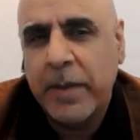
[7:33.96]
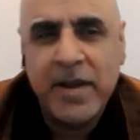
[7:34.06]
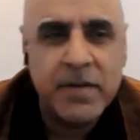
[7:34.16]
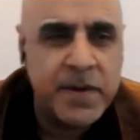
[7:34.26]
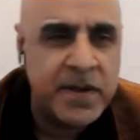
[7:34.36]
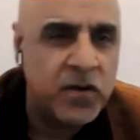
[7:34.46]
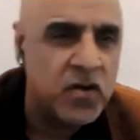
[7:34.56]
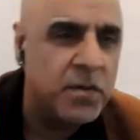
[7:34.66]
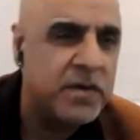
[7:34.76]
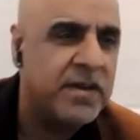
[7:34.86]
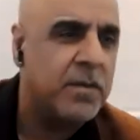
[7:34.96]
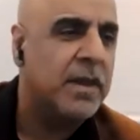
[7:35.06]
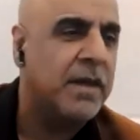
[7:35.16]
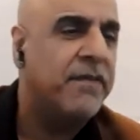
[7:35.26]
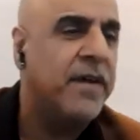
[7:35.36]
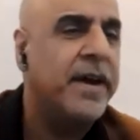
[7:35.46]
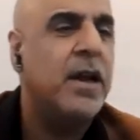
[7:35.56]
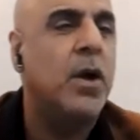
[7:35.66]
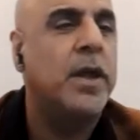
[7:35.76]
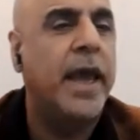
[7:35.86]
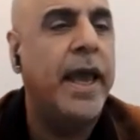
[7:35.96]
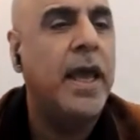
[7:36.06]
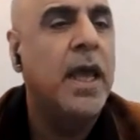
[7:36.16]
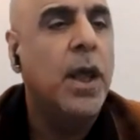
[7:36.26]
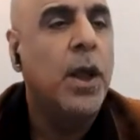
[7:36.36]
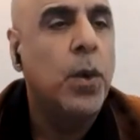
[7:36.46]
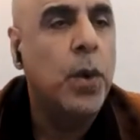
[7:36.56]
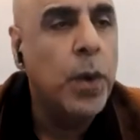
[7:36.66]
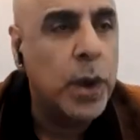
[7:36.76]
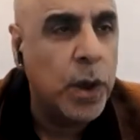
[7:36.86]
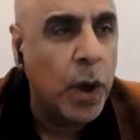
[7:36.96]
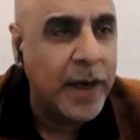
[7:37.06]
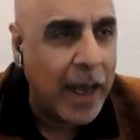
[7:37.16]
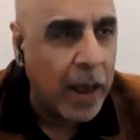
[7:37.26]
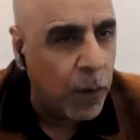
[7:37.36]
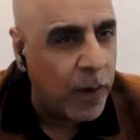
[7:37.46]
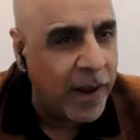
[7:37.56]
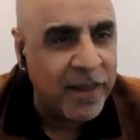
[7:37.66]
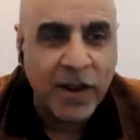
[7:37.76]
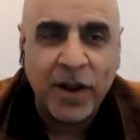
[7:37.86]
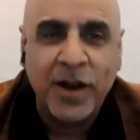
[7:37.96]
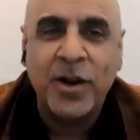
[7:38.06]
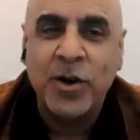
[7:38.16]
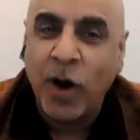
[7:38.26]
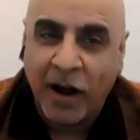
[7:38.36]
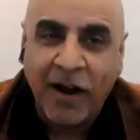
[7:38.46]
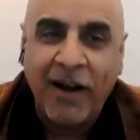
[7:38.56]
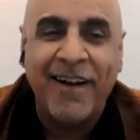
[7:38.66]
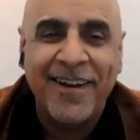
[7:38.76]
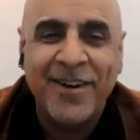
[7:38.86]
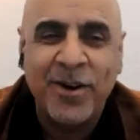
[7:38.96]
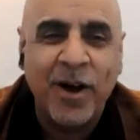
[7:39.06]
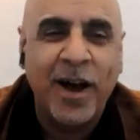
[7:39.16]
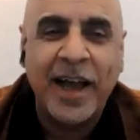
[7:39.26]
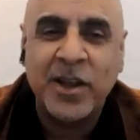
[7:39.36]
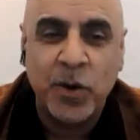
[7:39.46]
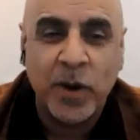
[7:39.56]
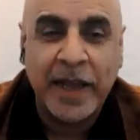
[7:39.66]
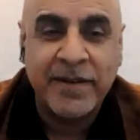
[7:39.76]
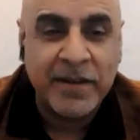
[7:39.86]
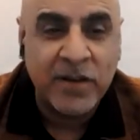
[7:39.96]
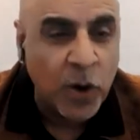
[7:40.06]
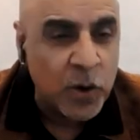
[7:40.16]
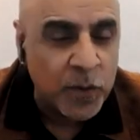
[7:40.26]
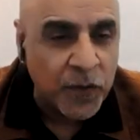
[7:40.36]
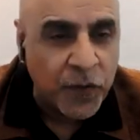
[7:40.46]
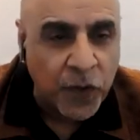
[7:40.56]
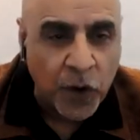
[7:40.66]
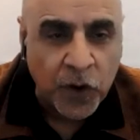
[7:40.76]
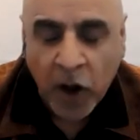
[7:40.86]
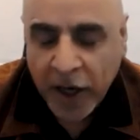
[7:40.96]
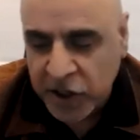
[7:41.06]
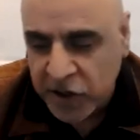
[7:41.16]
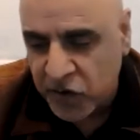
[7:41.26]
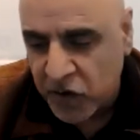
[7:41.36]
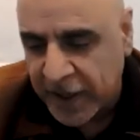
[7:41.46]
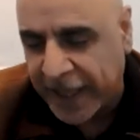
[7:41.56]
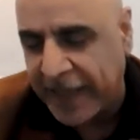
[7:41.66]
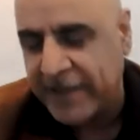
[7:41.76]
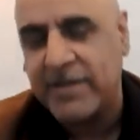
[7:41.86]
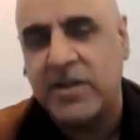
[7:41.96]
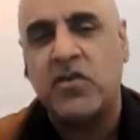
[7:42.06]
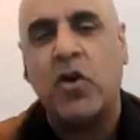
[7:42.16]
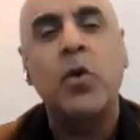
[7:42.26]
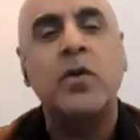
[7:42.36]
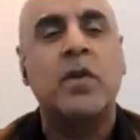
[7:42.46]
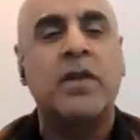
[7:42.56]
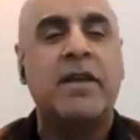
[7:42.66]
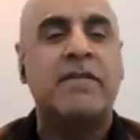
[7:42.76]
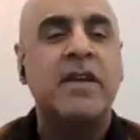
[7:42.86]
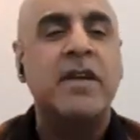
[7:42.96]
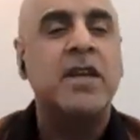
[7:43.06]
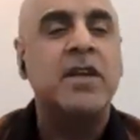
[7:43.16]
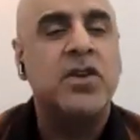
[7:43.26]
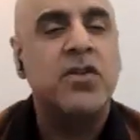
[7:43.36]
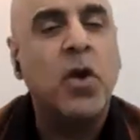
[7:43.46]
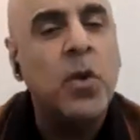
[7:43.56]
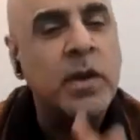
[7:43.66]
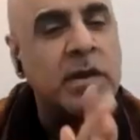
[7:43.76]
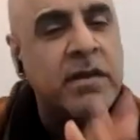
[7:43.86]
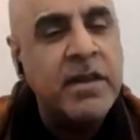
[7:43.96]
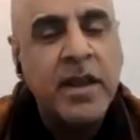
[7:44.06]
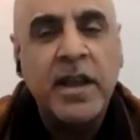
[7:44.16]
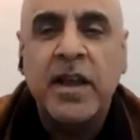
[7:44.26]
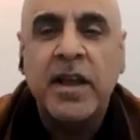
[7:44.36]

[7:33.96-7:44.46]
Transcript: Maybe he's busy, Toastmaster Muzaffar. Okay, we will go now with Nuha. Nuha, actually, as I told you before, Nuha, she's not a guest. She's always with us. She's always